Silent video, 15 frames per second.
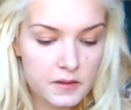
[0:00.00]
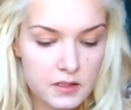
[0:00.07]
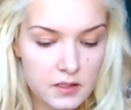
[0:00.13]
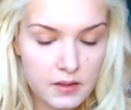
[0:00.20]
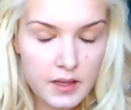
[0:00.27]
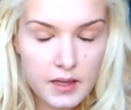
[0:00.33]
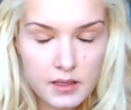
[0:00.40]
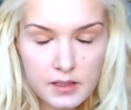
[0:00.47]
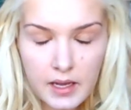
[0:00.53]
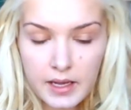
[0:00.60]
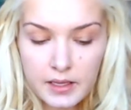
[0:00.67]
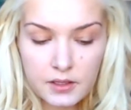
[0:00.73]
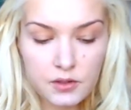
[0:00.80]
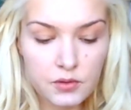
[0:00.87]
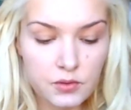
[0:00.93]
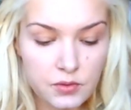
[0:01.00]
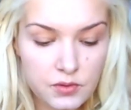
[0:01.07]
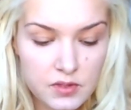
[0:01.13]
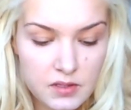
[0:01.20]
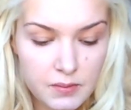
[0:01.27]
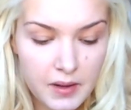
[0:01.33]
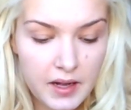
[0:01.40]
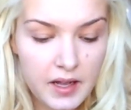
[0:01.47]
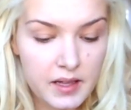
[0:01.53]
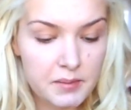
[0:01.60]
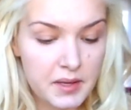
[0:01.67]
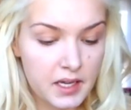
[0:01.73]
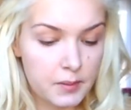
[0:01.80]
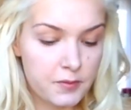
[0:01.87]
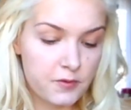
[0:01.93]
So then I use my
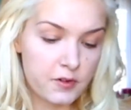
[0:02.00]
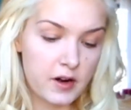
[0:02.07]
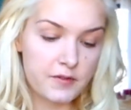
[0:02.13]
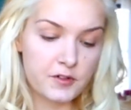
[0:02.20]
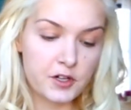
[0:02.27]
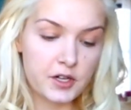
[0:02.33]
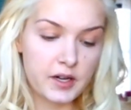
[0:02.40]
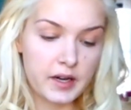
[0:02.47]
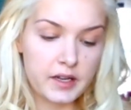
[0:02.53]
Makeup Forever